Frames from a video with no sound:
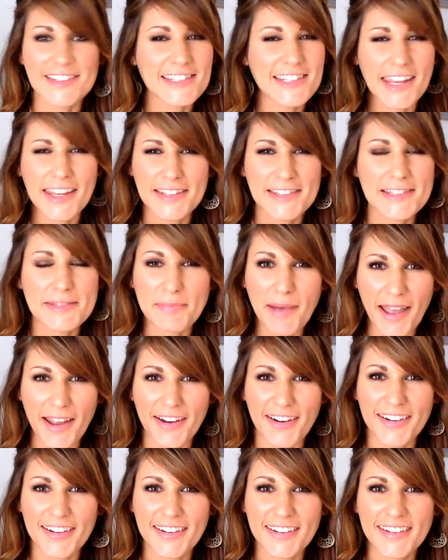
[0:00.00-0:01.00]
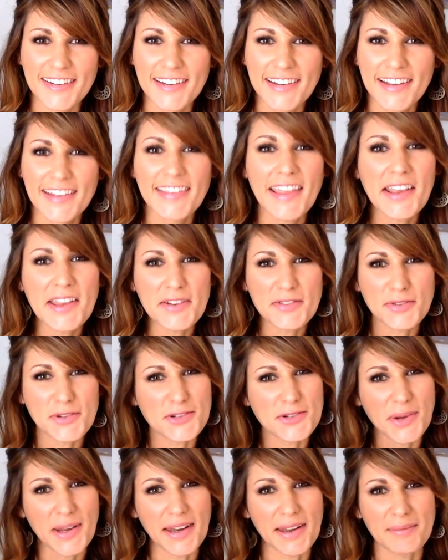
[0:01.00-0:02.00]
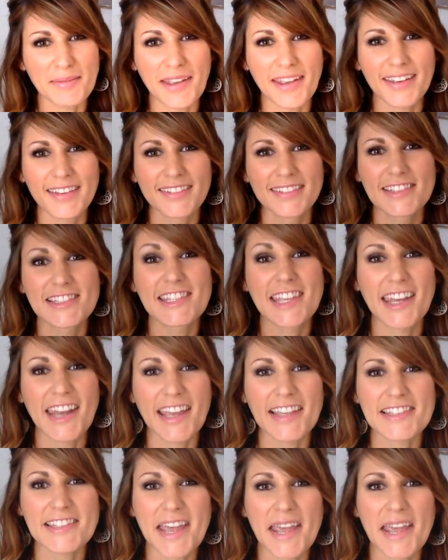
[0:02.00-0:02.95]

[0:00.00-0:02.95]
stay inspired. Thank you for joining me. See you next